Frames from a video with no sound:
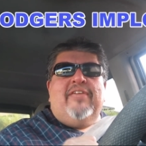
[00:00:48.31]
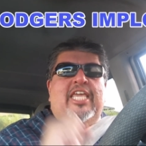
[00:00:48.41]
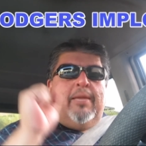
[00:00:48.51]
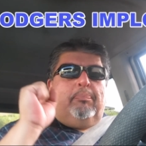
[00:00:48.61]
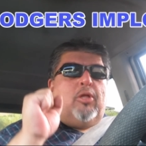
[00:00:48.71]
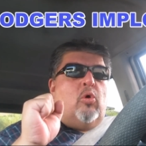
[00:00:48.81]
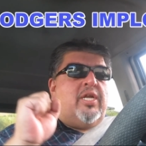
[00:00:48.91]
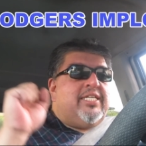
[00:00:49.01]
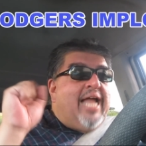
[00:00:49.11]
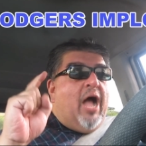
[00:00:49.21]
he
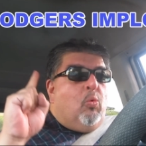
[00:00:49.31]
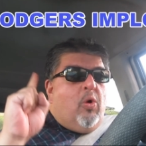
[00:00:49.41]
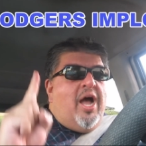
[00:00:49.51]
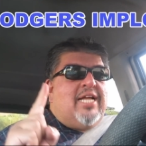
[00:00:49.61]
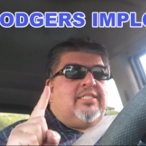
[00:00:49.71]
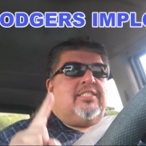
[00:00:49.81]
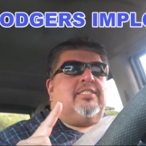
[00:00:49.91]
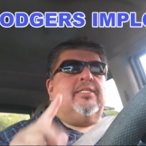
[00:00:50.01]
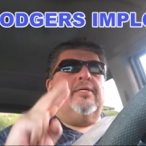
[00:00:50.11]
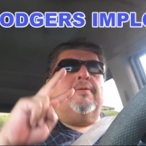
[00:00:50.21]
imploded not
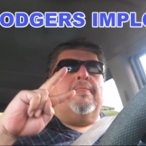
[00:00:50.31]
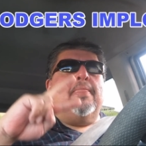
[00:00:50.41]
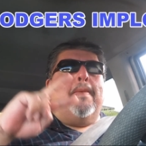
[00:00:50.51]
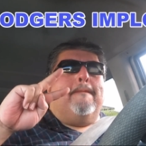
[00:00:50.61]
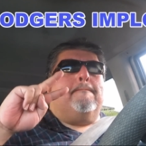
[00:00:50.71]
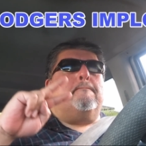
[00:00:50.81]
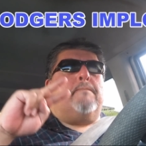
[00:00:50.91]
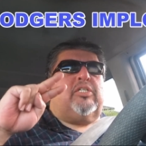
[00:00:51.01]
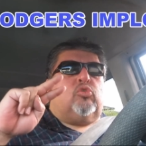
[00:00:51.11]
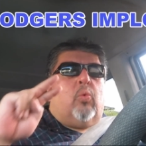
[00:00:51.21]
once,
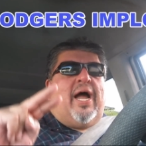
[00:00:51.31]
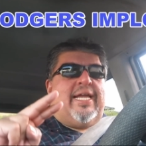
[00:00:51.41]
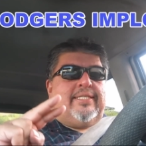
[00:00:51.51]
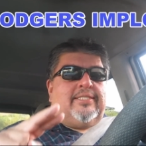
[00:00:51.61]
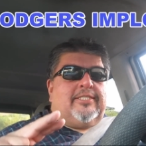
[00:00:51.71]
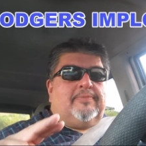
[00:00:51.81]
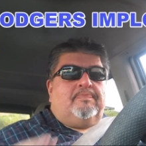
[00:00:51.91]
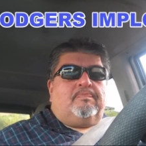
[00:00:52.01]
but twice.